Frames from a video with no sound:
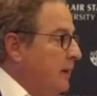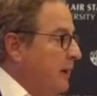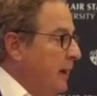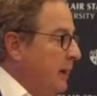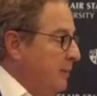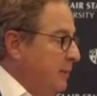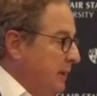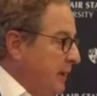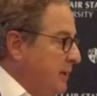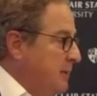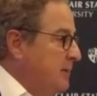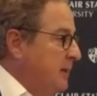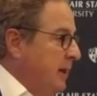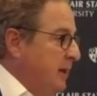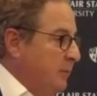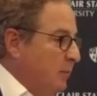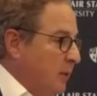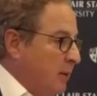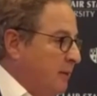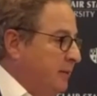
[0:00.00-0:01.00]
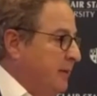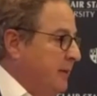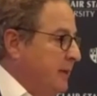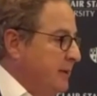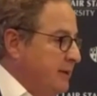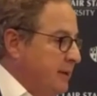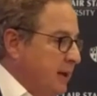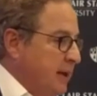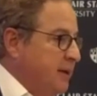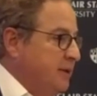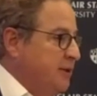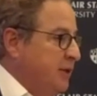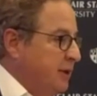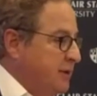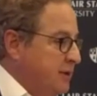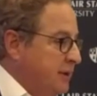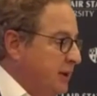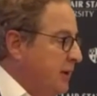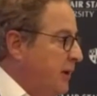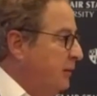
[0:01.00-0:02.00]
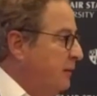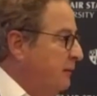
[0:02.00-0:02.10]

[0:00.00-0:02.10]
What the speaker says: a place like Marfa? Is it just another